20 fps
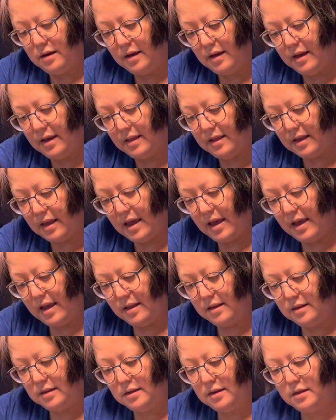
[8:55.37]
And again,
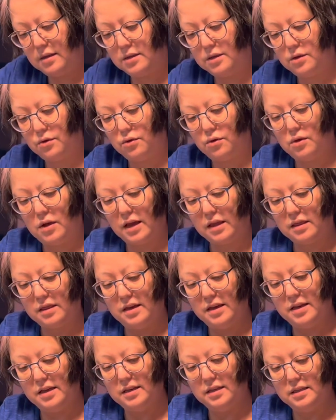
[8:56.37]
so they're like
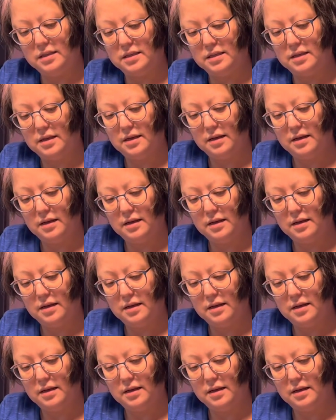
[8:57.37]
this.